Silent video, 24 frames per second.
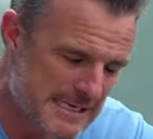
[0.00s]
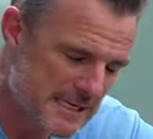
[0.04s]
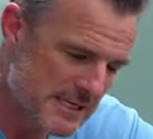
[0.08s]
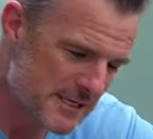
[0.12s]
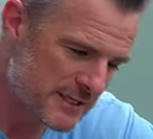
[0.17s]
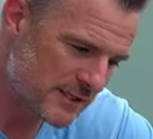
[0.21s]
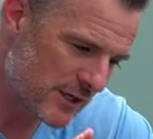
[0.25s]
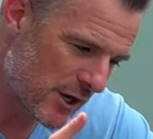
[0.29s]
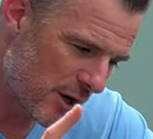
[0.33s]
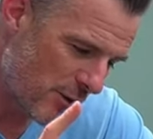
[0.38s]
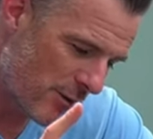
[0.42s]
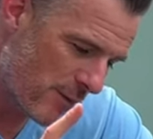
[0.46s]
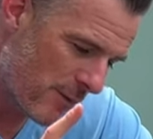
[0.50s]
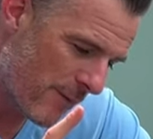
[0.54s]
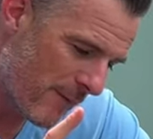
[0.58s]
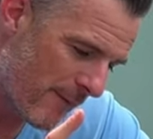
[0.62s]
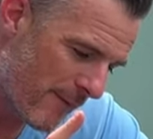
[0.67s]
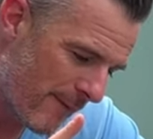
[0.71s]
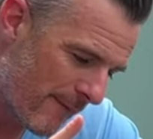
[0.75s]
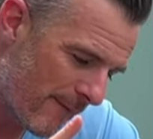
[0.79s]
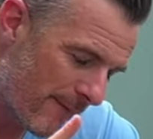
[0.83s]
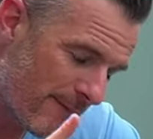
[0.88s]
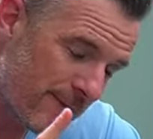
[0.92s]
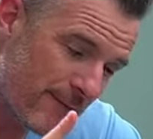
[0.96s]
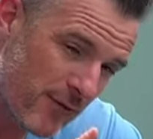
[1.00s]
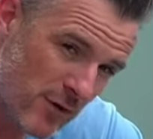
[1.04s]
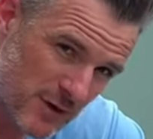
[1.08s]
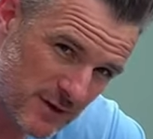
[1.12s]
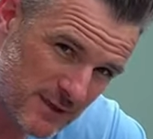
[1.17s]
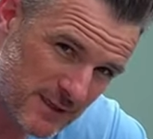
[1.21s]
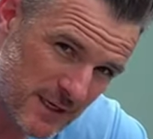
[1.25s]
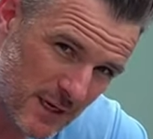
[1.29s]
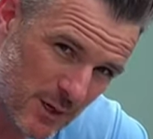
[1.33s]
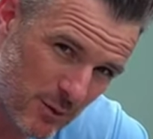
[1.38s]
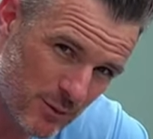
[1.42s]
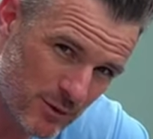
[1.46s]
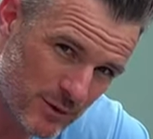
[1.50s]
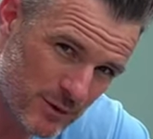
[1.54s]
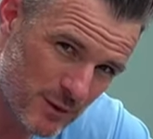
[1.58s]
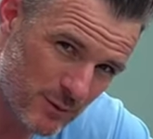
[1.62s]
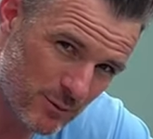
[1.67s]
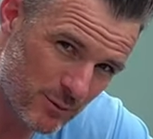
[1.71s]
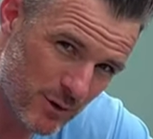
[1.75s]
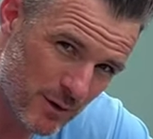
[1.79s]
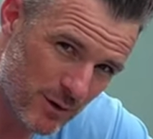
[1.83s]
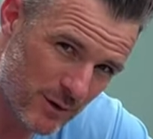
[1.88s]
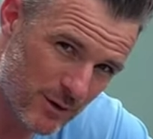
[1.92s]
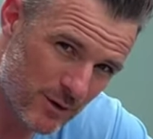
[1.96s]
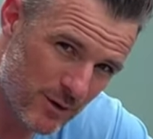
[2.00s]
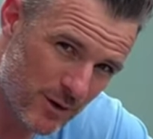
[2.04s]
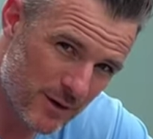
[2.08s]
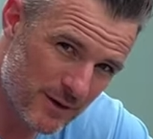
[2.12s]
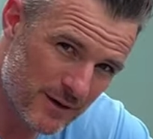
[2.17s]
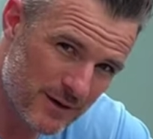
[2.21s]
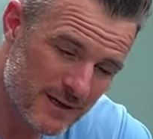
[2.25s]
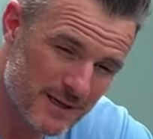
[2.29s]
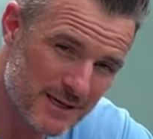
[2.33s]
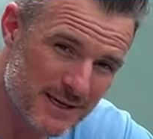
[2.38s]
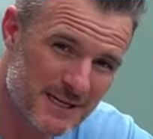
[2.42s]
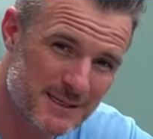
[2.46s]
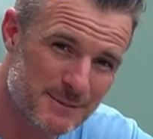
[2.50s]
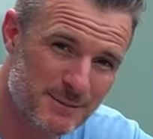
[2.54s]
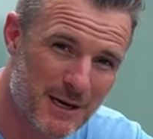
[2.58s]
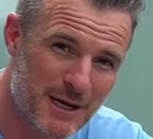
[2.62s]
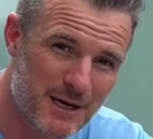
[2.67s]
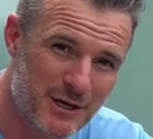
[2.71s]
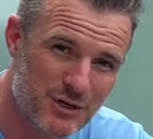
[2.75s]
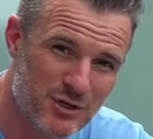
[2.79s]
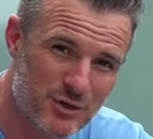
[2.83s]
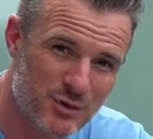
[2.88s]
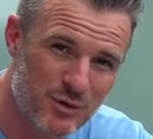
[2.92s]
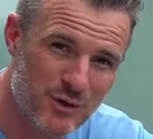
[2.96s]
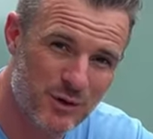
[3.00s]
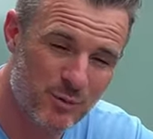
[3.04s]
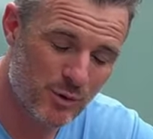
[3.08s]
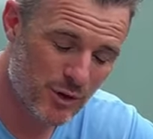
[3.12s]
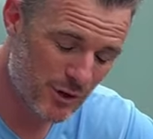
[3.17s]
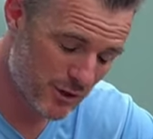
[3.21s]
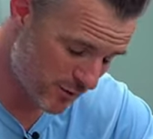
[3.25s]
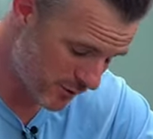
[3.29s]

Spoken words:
So first thing I want you to work on is making sure you're working